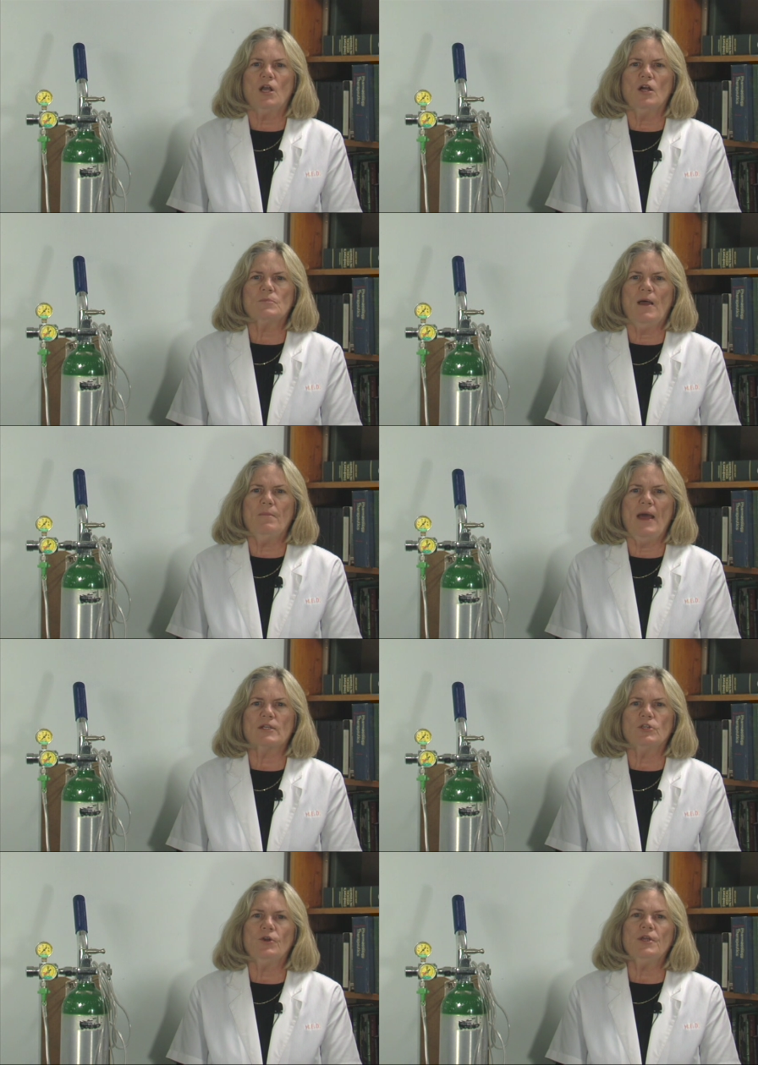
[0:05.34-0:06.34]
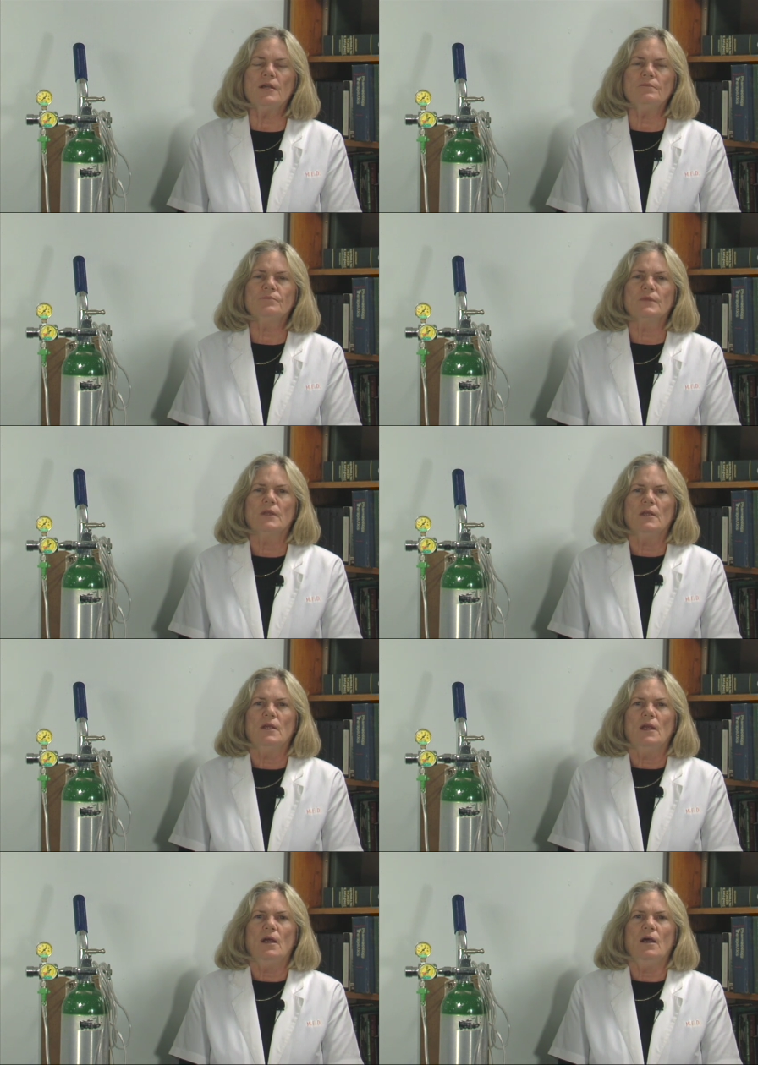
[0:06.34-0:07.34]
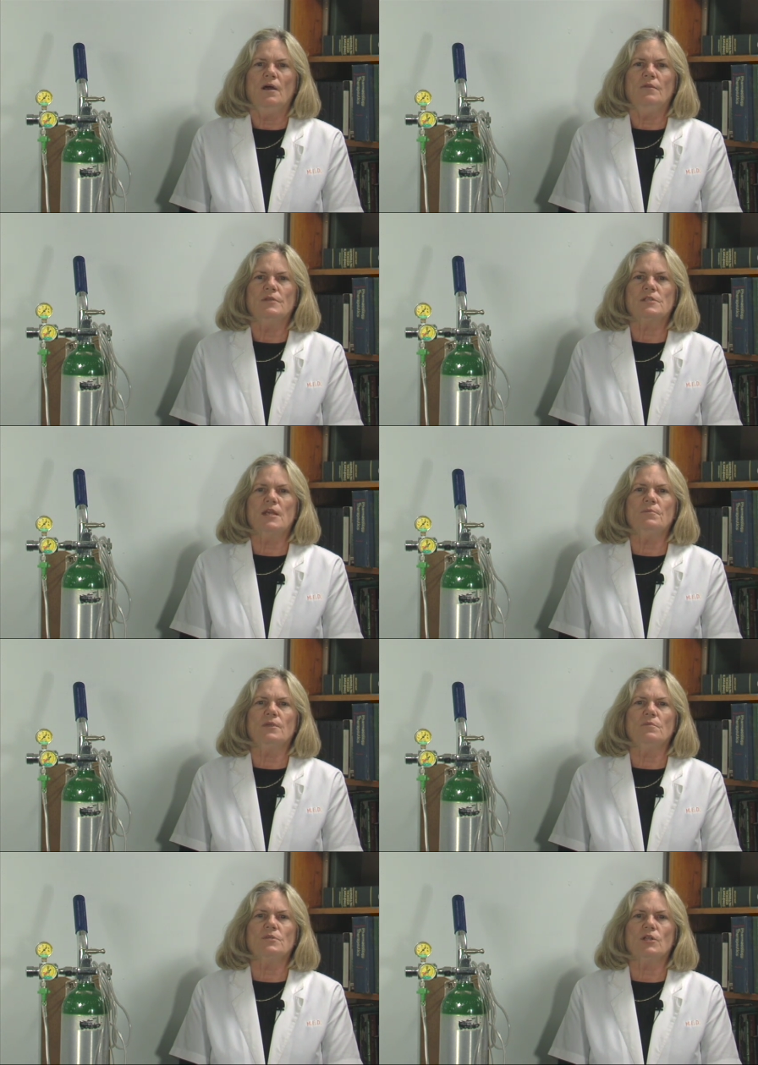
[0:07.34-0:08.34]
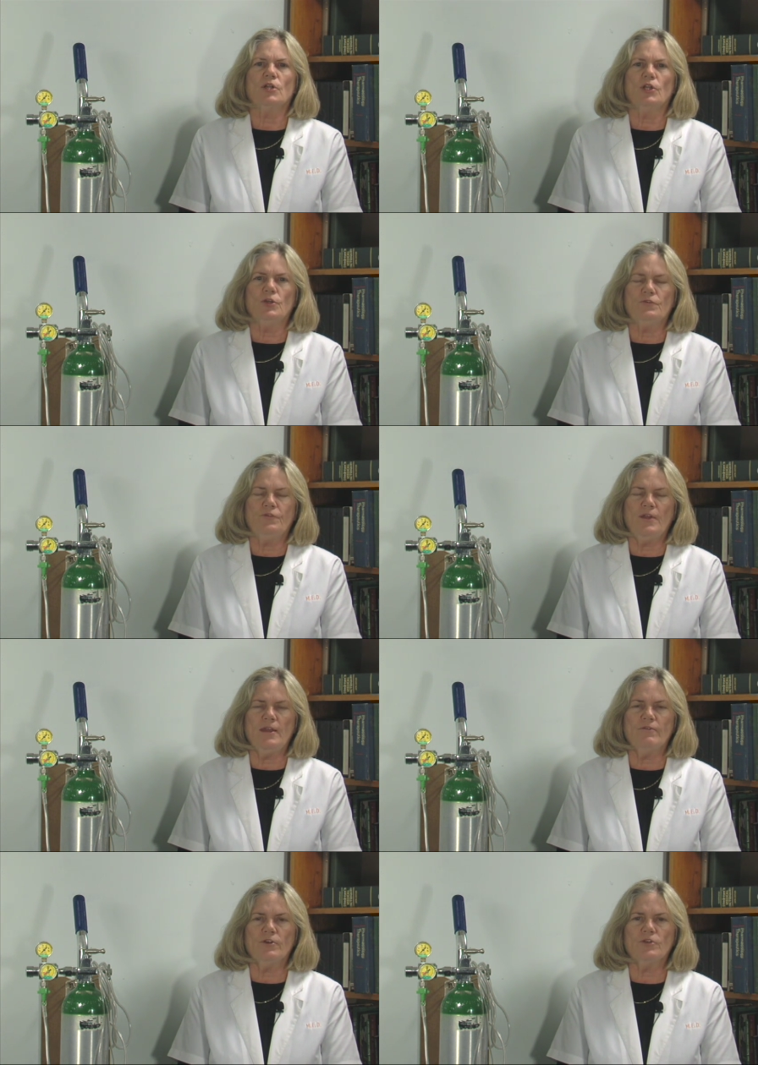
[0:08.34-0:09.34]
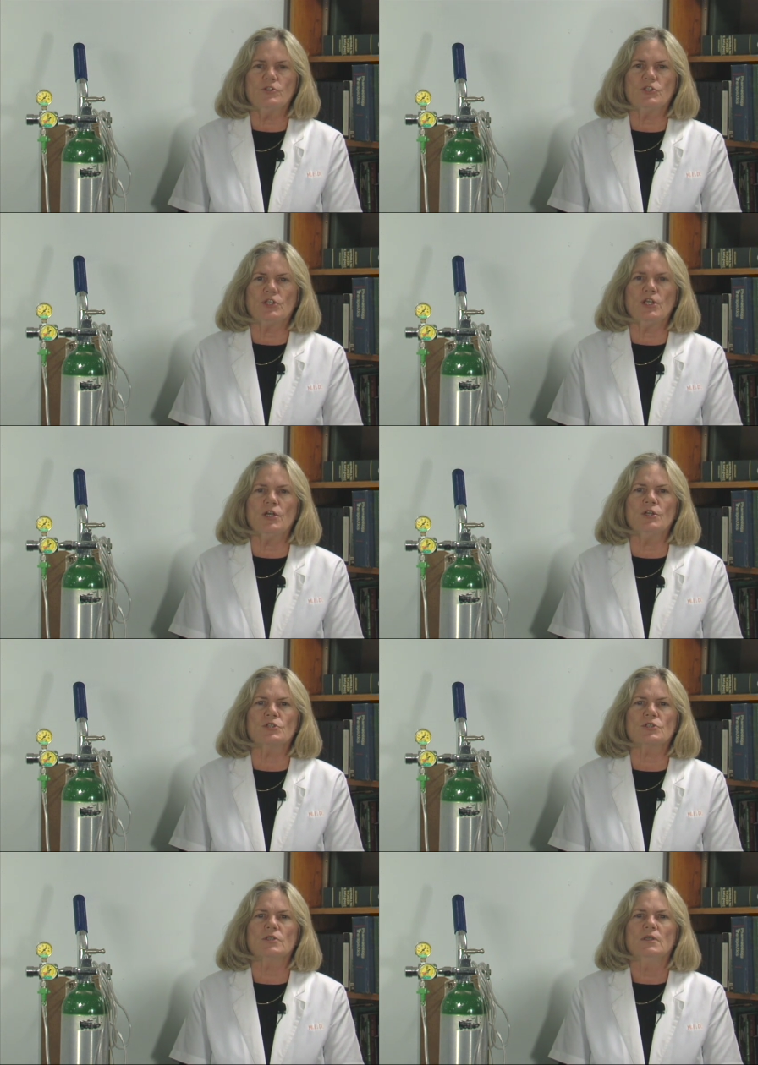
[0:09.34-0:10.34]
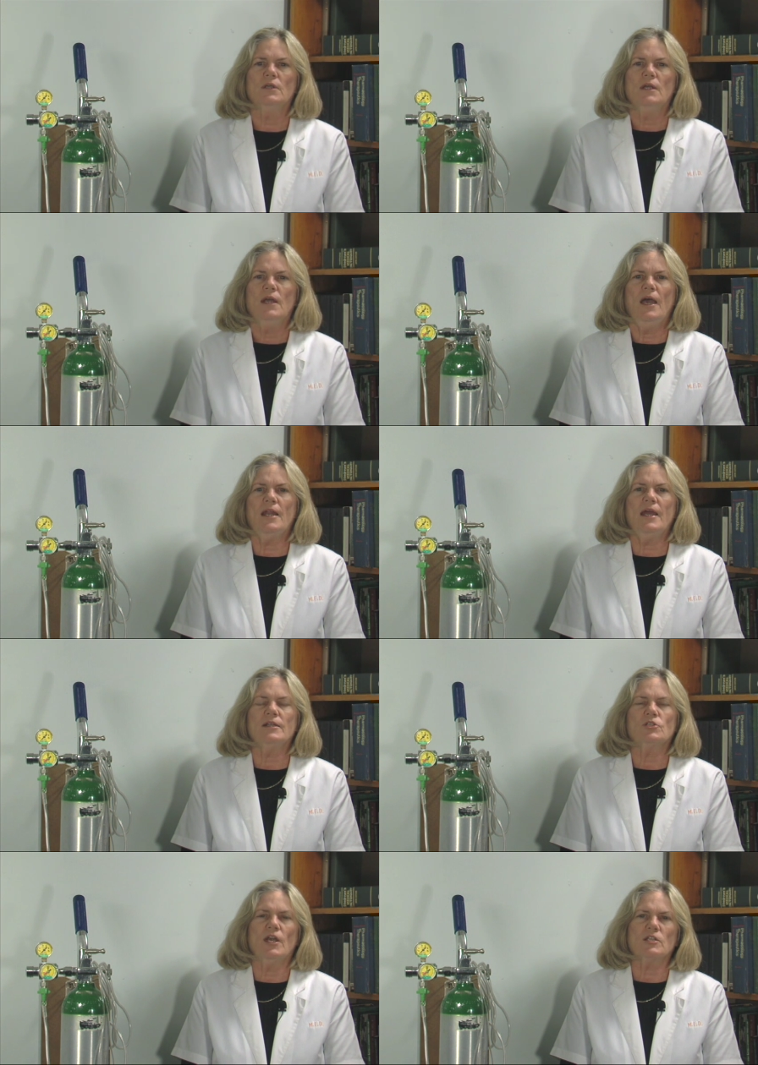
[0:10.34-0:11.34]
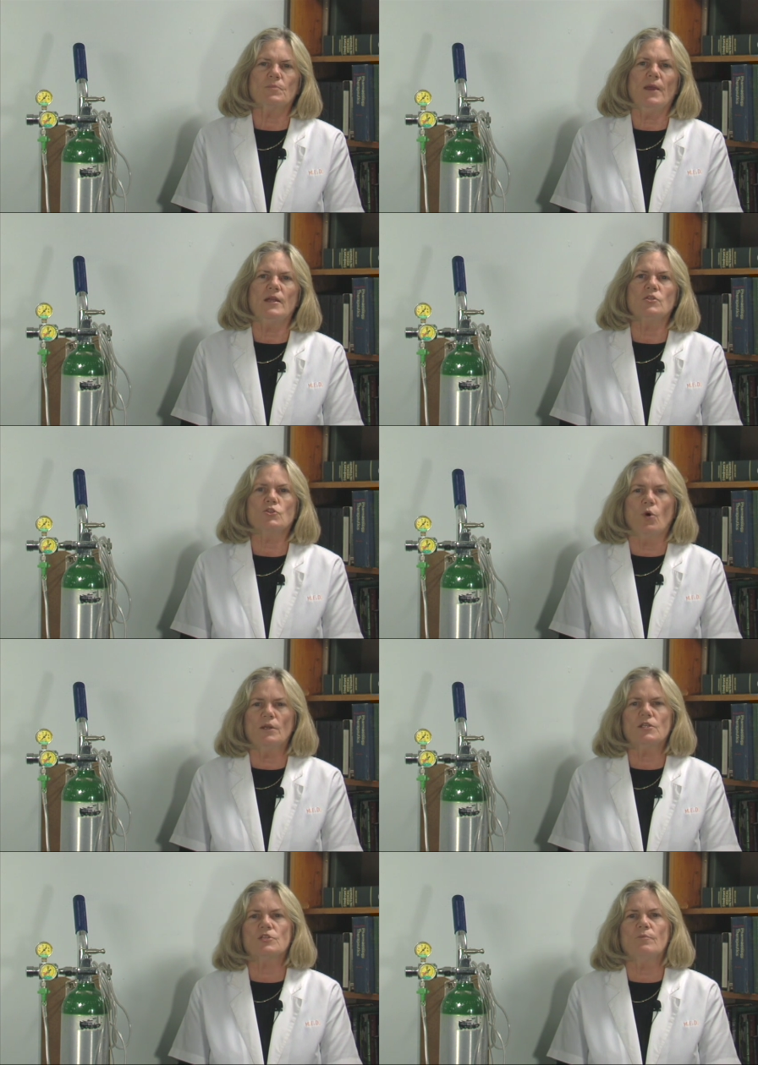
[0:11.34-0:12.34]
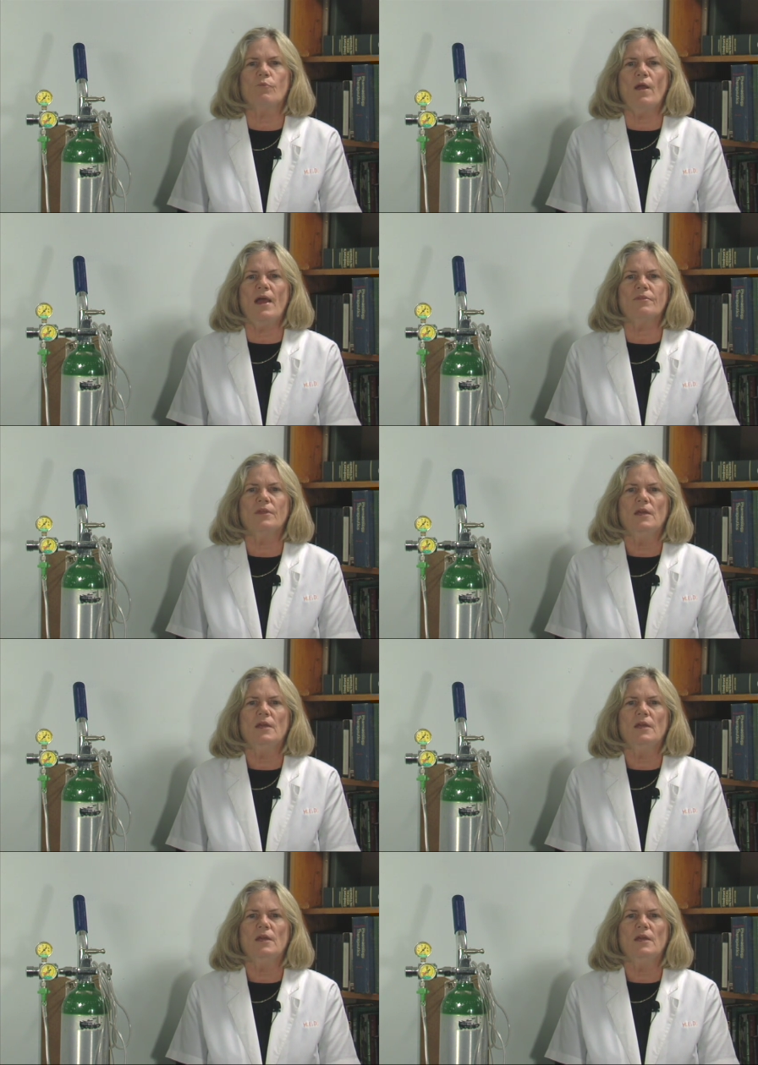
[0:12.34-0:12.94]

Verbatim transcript: caused by bacteria. The symptoms include fever, chills, headache, chest pain, shortness of breath,